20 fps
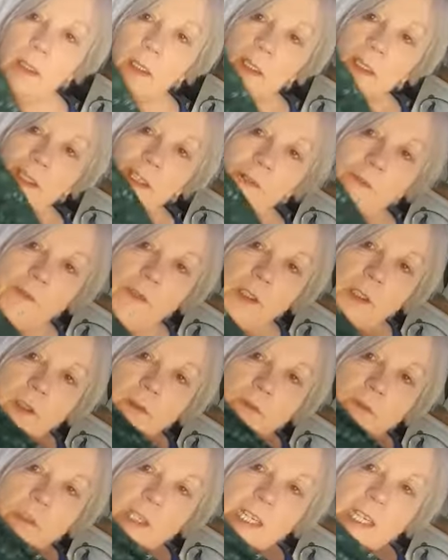I love the
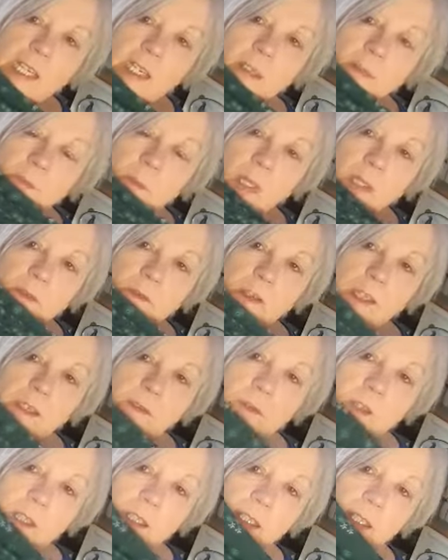green, my
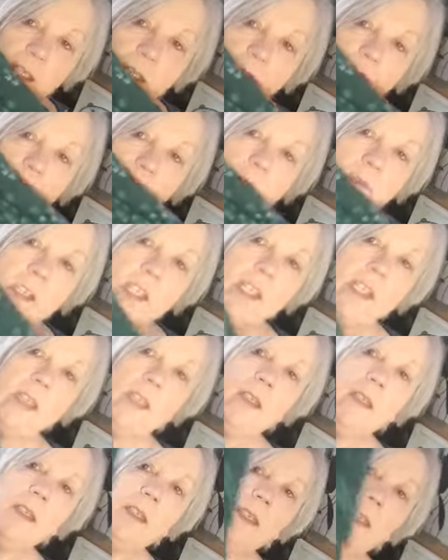favourite colour
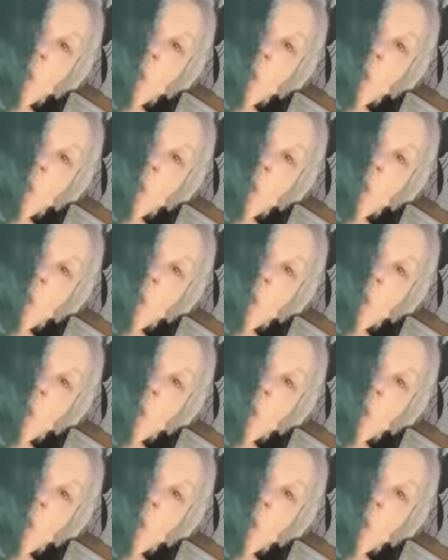green,